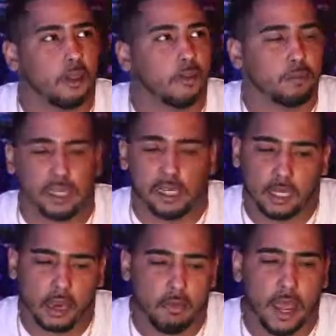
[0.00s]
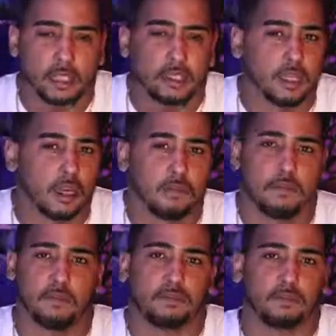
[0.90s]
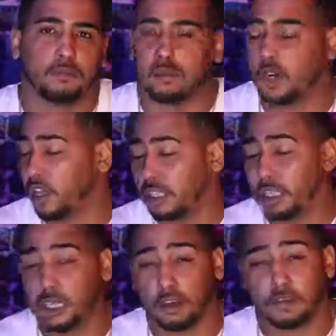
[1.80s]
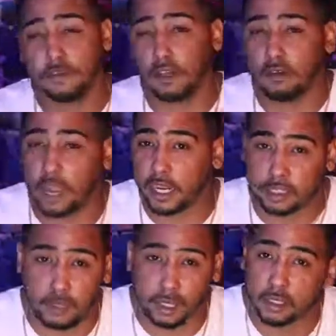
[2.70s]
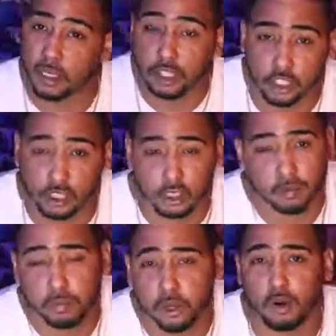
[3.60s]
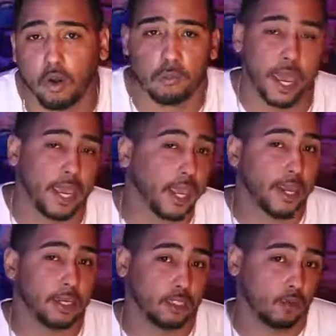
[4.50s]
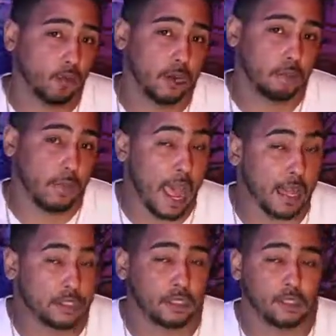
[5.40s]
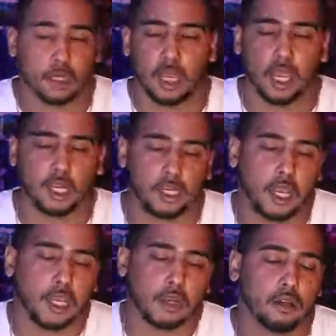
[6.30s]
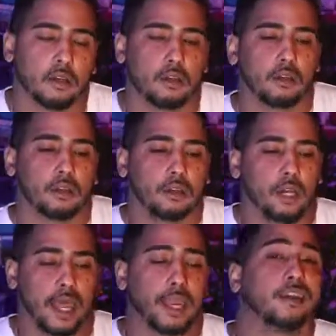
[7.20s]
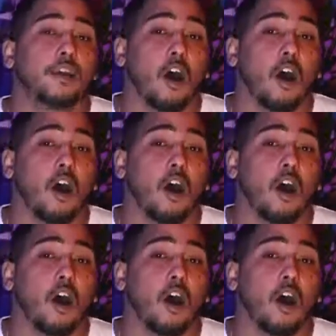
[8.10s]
building up myself container full of expectations and putting all my eggs in one basket and getting let down.